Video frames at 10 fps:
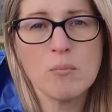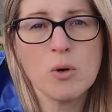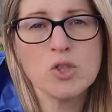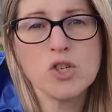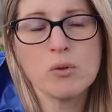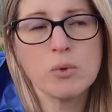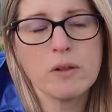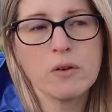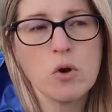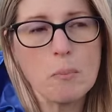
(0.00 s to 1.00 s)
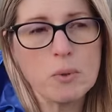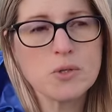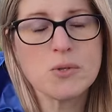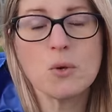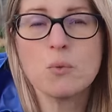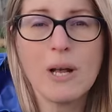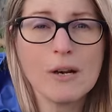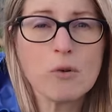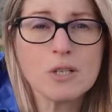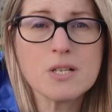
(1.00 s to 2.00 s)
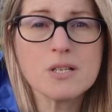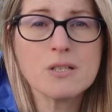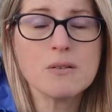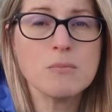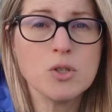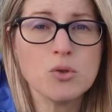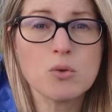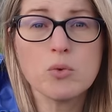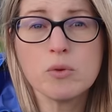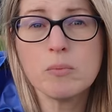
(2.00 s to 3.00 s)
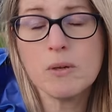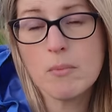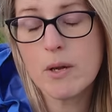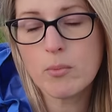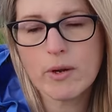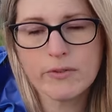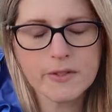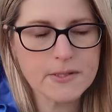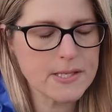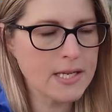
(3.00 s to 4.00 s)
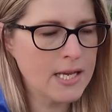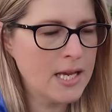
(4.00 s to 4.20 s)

Mulching with compost or well-rotted manure would be my preference.